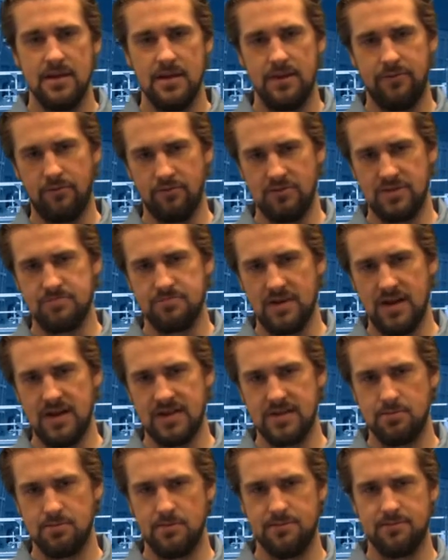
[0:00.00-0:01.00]
If you're
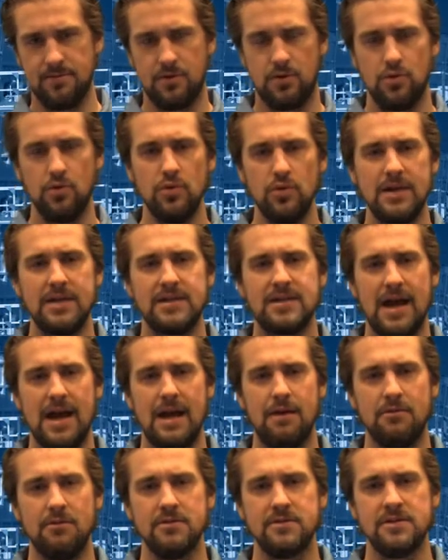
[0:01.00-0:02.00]
responsible for cooling
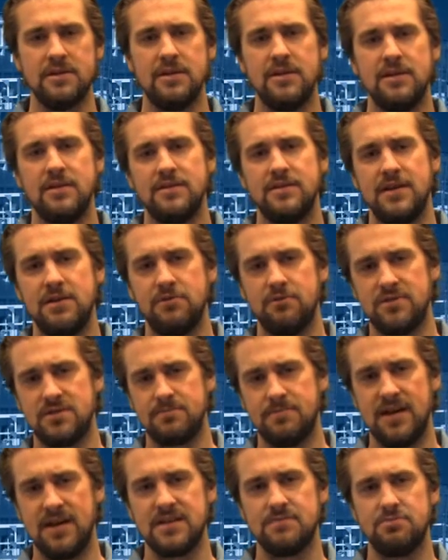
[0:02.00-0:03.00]
towers, then you're
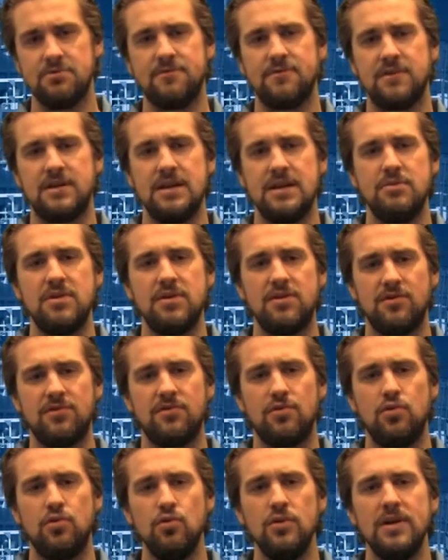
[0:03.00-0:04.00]
responsible for keeping those
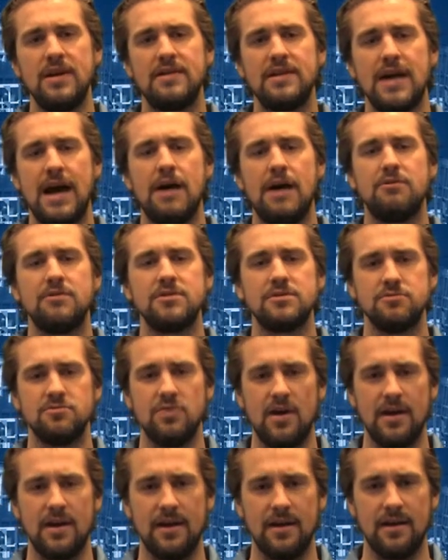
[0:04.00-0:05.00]
cooling towers
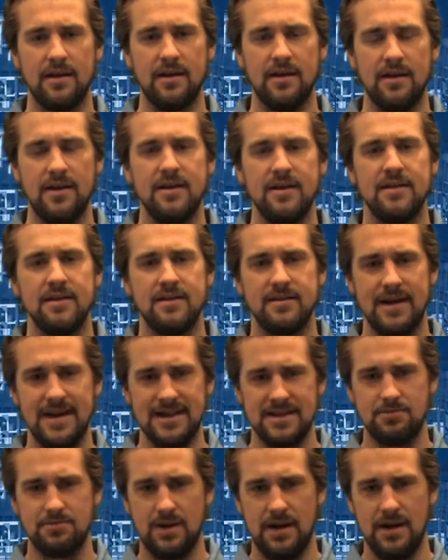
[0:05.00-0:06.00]
running.
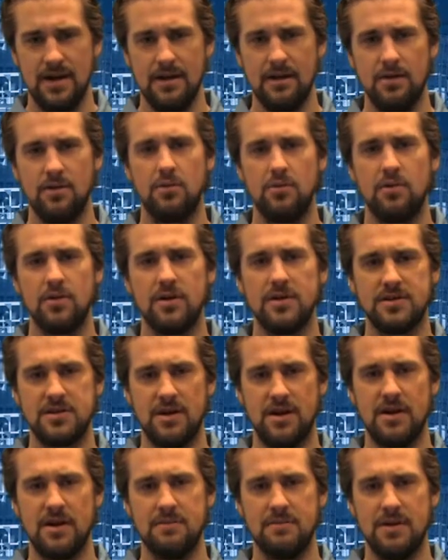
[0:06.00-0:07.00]
That's why we're going to
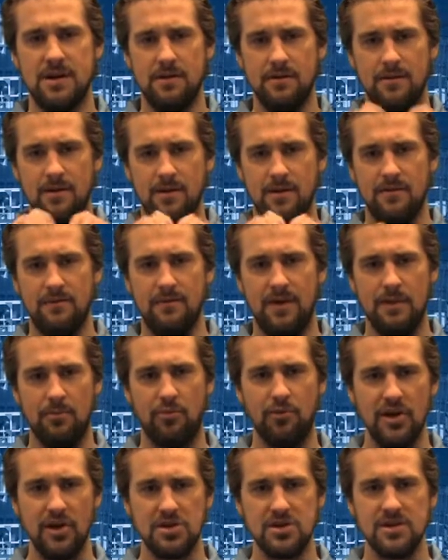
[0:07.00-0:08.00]
talk about
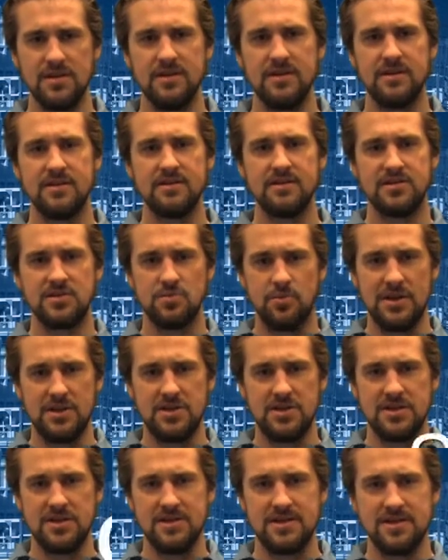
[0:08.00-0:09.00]
vibration
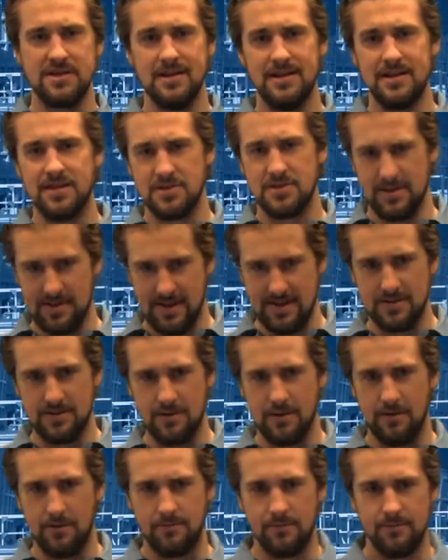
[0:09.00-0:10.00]
switches. So let's
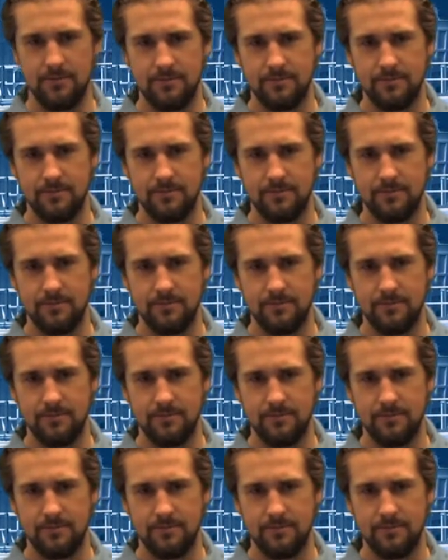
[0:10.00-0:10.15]
go.